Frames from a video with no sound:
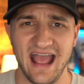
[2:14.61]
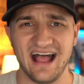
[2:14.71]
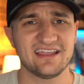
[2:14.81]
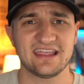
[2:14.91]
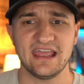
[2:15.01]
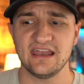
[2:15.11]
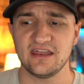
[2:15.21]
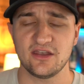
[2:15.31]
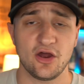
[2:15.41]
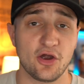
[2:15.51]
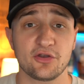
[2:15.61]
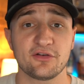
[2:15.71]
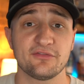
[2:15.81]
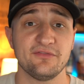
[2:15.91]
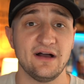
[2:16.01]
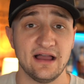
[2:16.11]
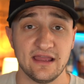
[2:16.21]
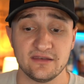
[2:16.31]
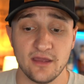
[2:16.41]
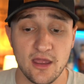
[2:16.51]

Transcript: allocated, harder to find,